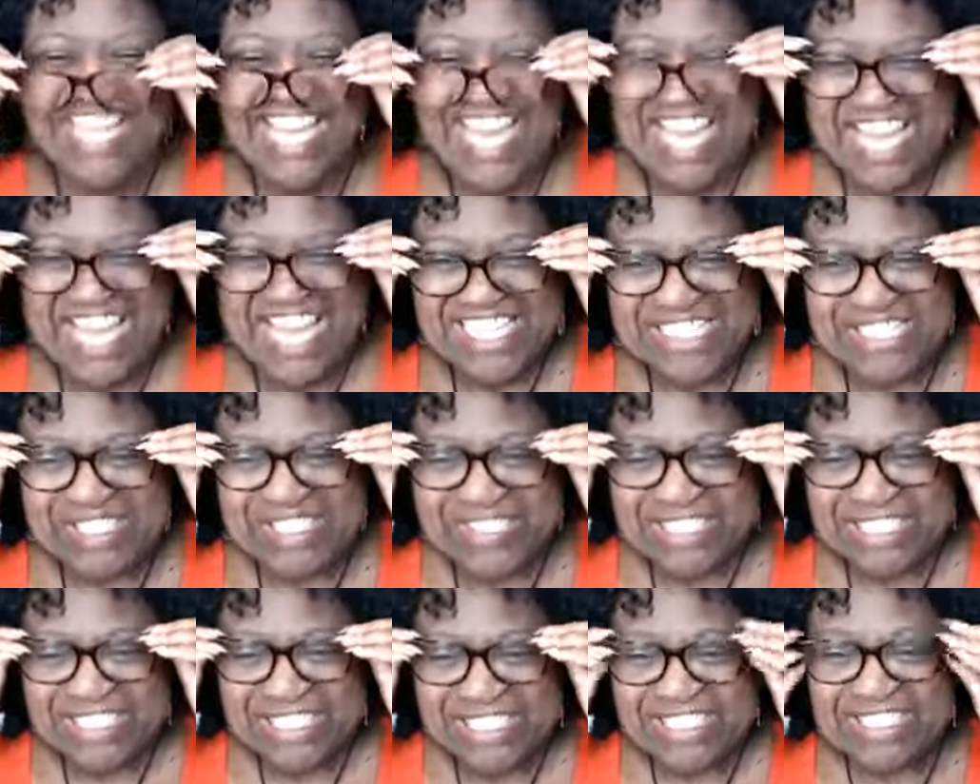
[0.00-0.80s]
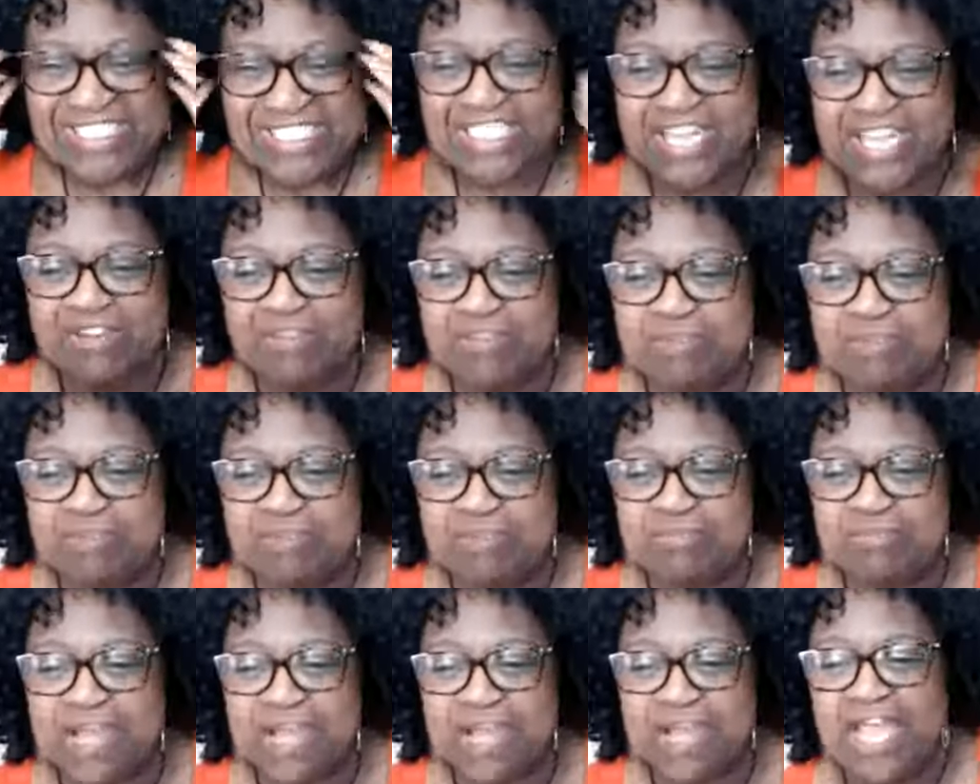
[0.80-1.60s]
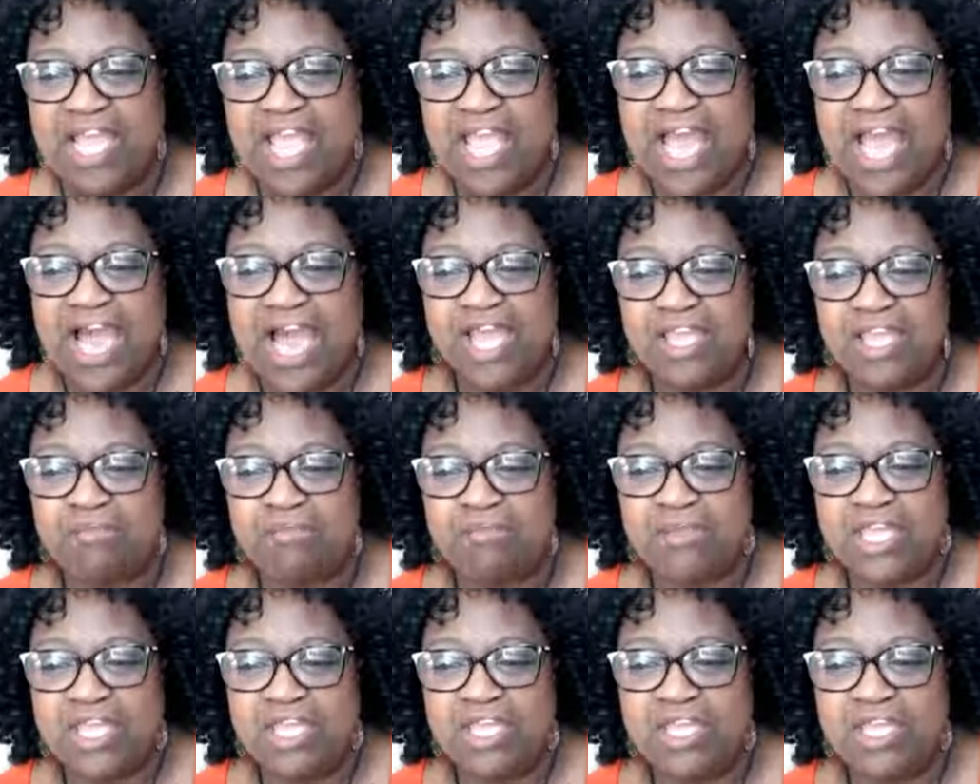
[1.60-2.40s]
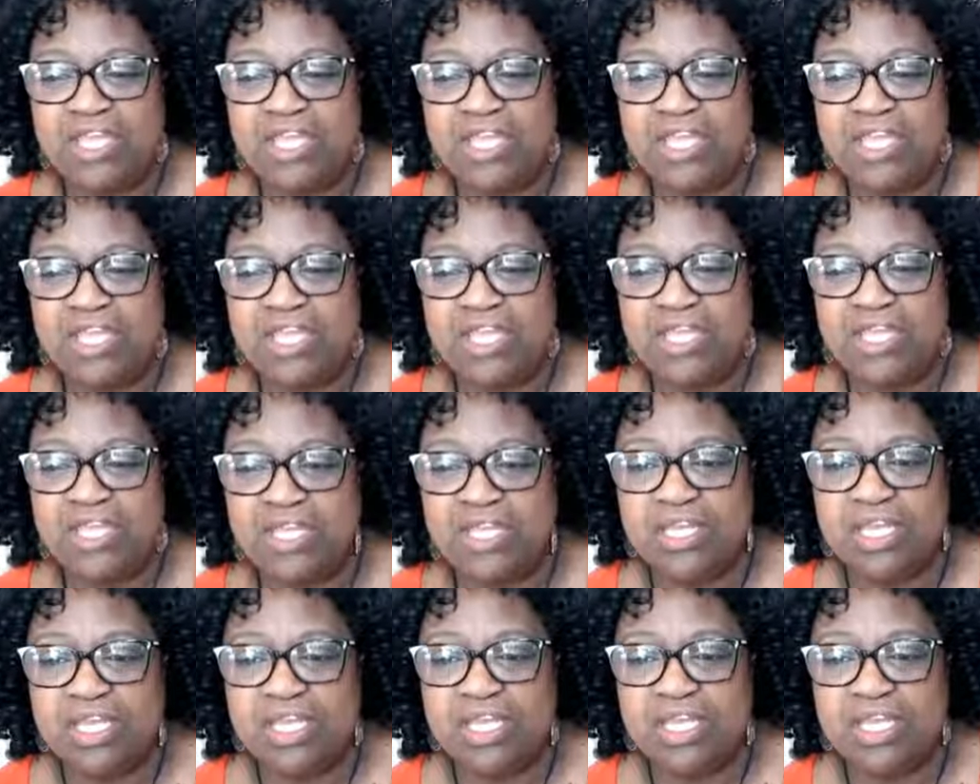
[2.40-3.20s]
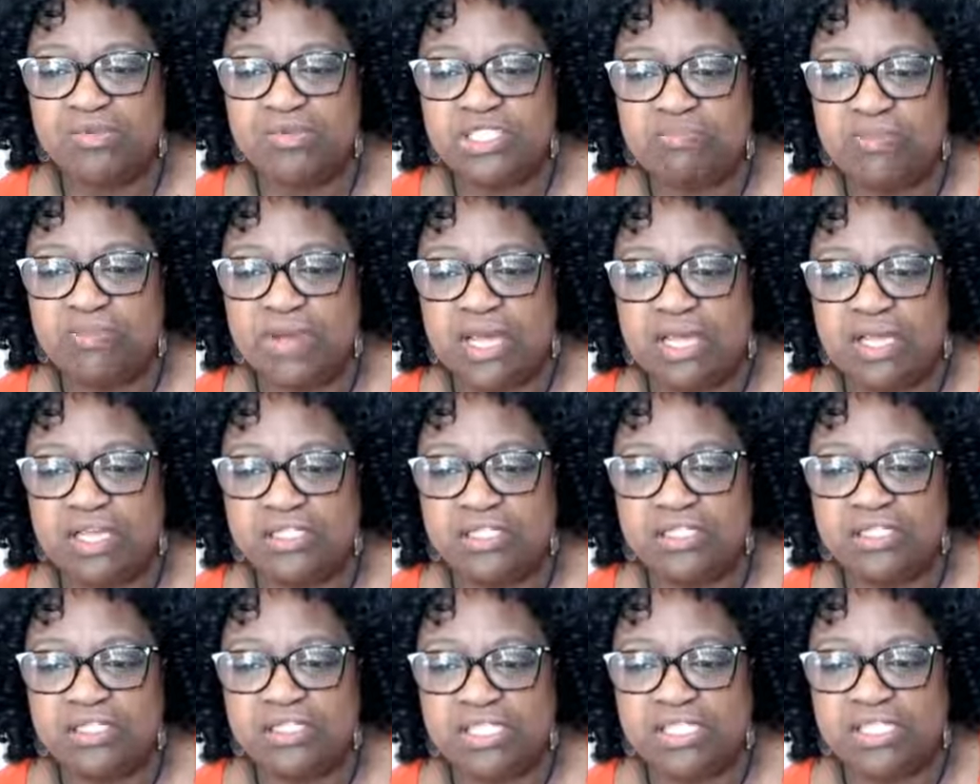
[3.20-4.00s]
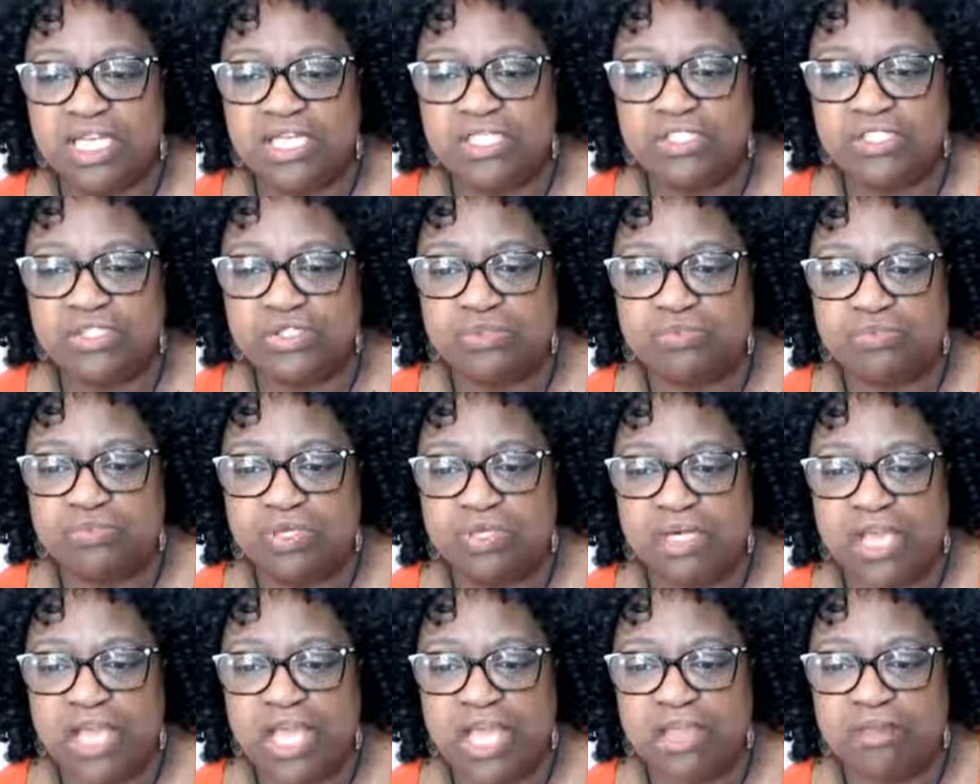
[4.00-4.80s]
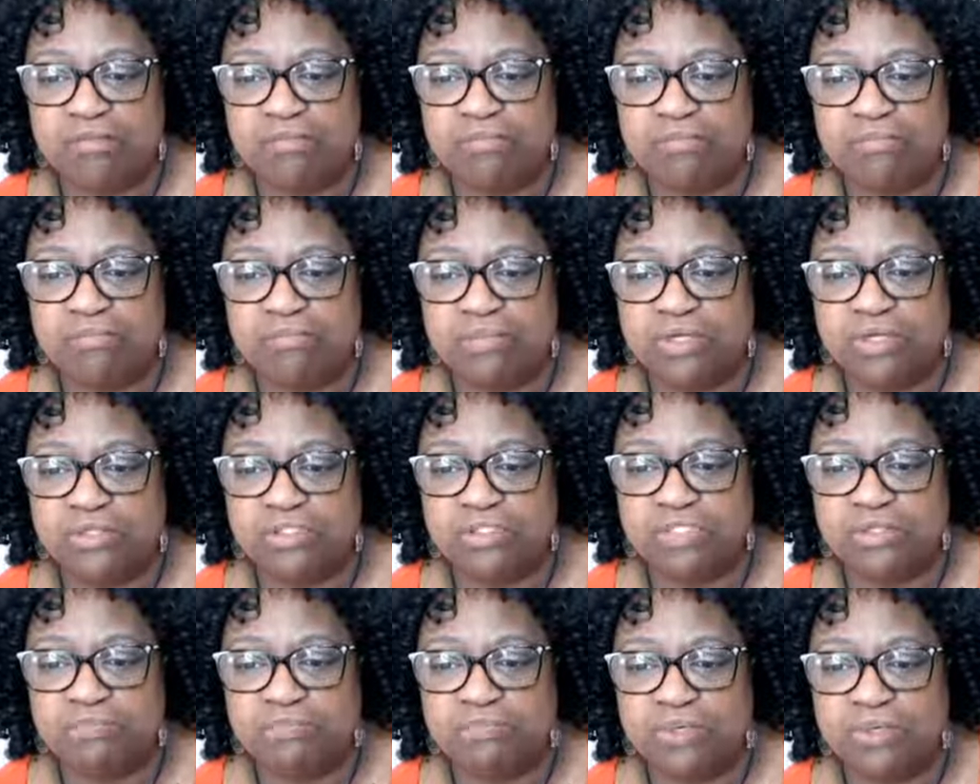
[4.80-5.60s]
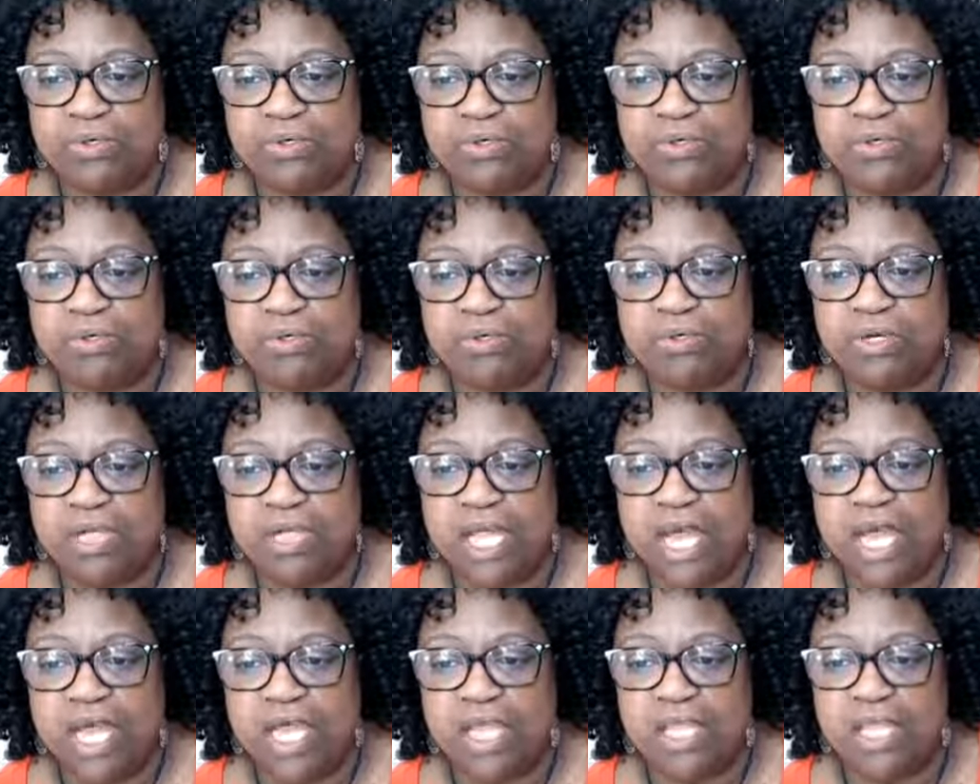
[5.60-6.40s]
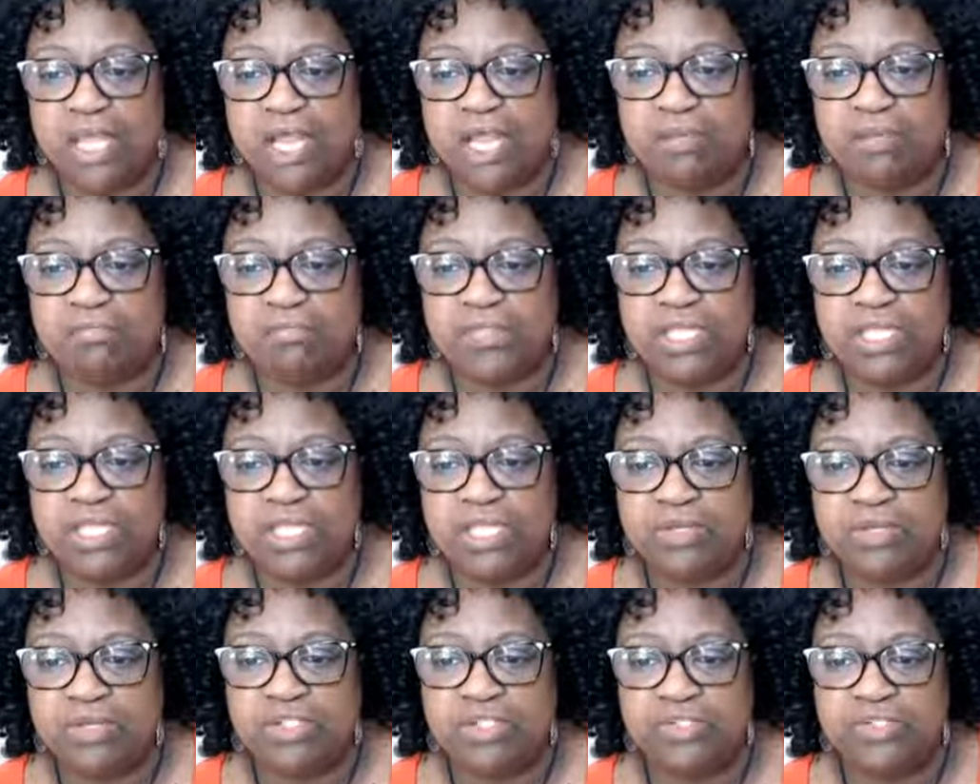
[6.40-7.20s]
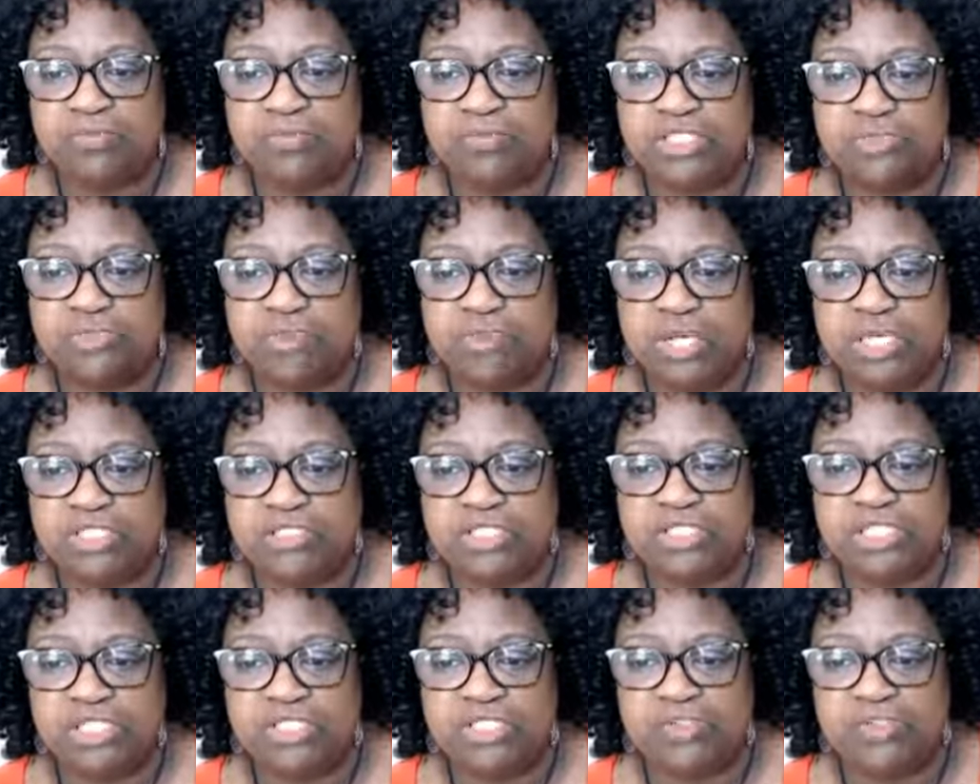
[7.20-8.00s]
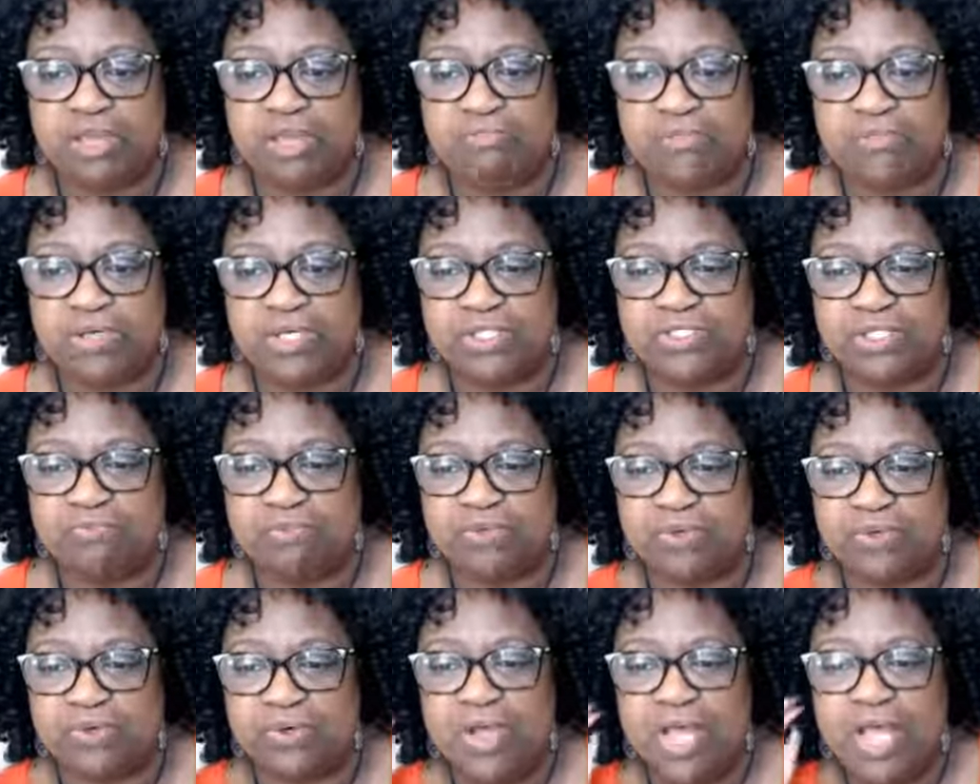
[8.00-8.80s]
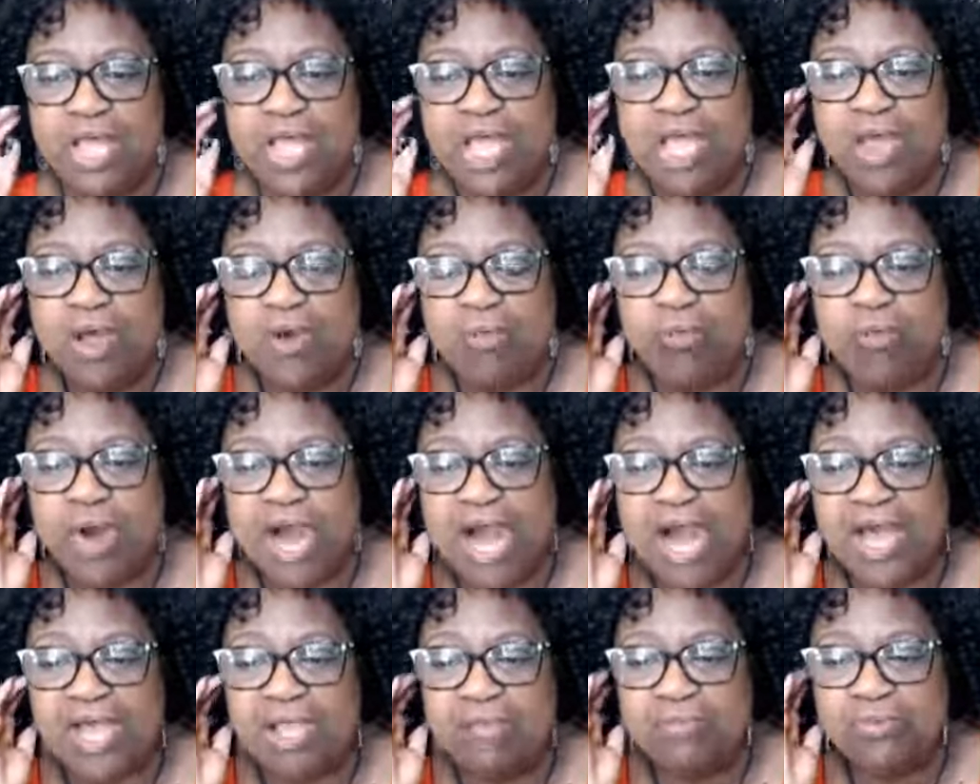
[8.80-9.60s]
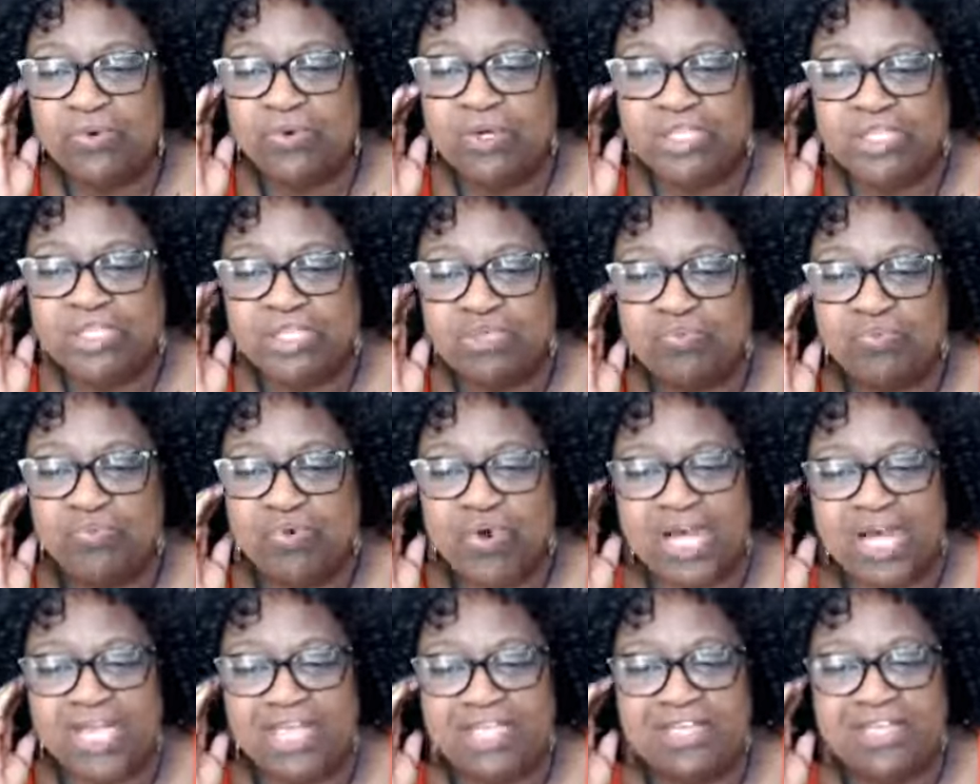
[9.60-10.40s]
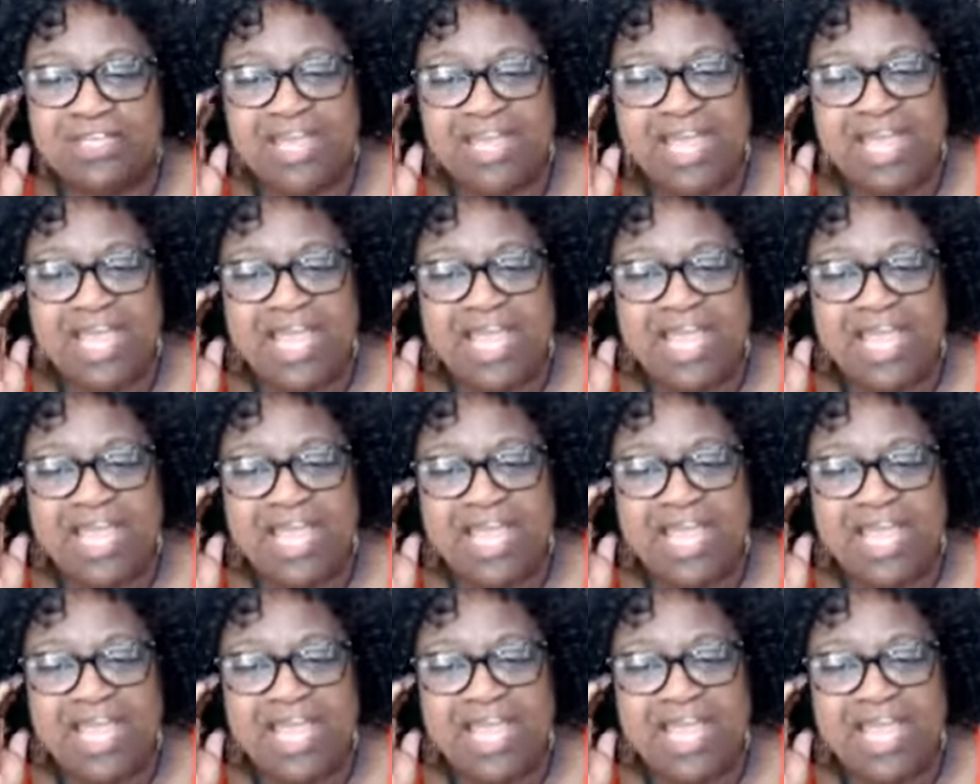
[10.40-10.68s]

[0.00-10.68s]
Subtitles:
So good to see everybody. I am hearing in your response that you will have multiple. I'm hearing in your response that you have multiple. Why more than one?